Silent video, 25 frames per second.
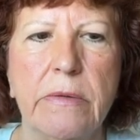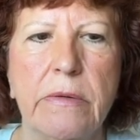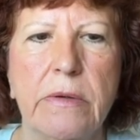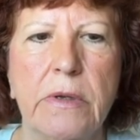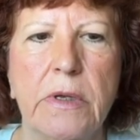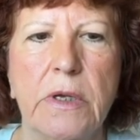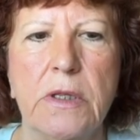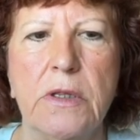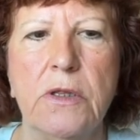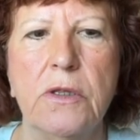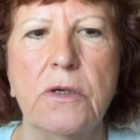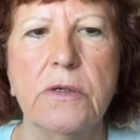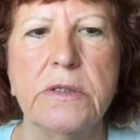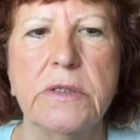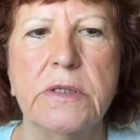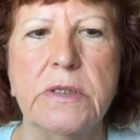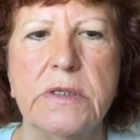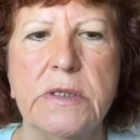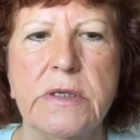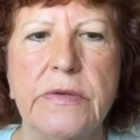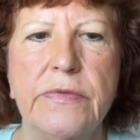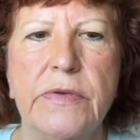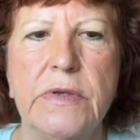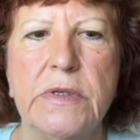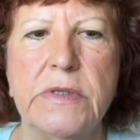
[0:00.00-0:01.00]
looks
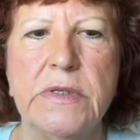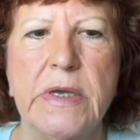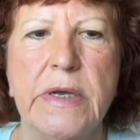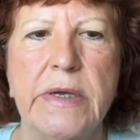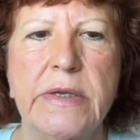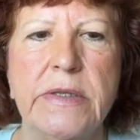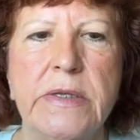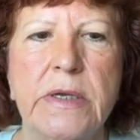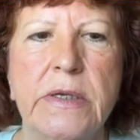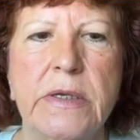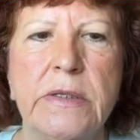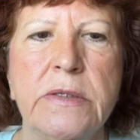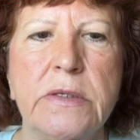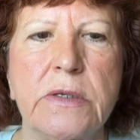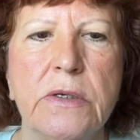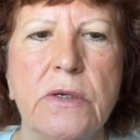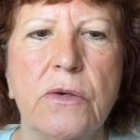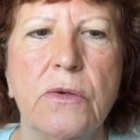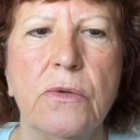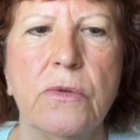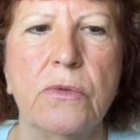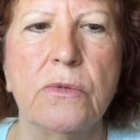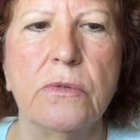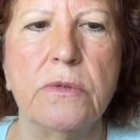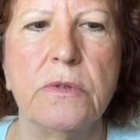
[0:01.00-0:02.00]
as if it's
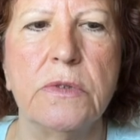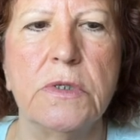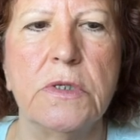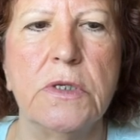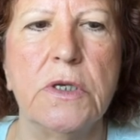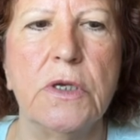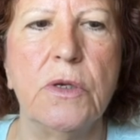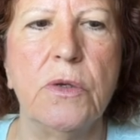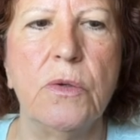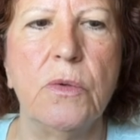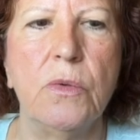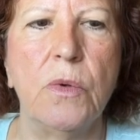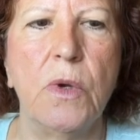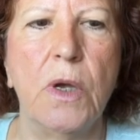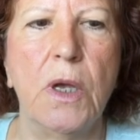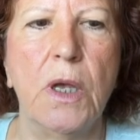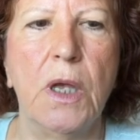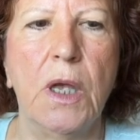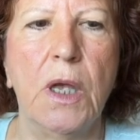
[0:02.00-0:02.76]
identical to